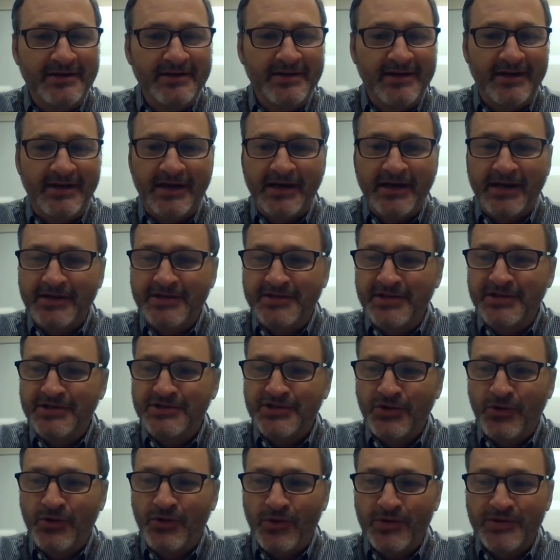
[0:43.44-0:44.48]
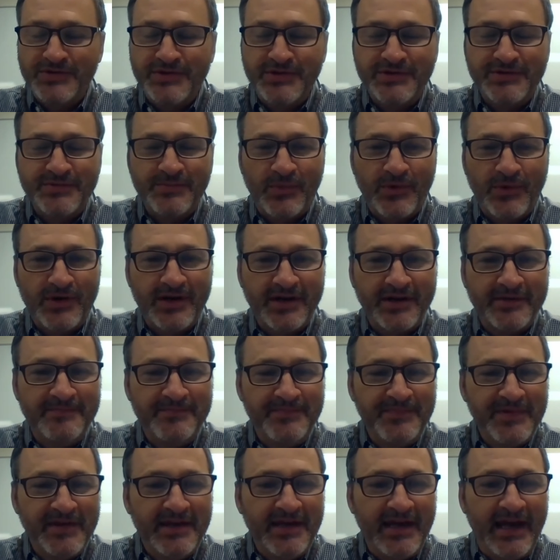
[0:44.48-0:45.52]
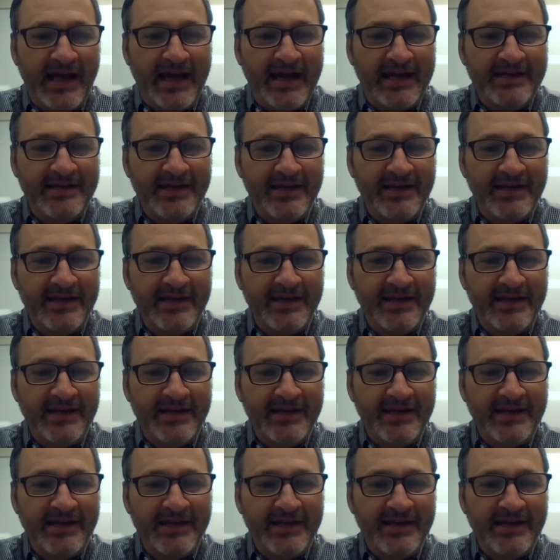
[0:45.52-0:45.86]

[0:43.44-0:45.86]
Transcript: I'm going to teach a course this morning, and